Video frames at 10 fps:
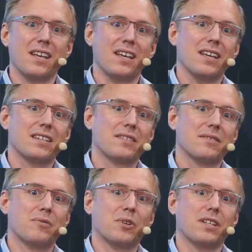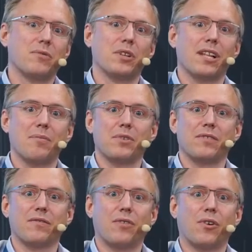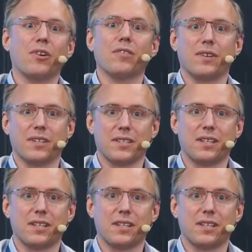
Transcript: is what will happen for all of us,